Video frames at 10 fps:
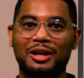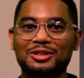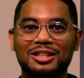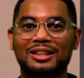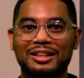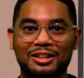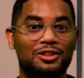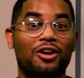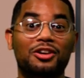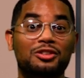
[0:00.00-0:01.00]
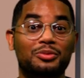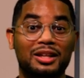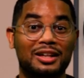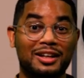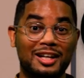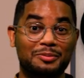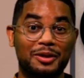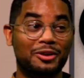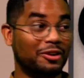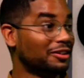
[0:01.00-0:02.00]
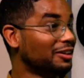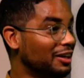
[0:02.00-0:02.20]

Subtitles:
your salary, regardless of whether the clients pay or not,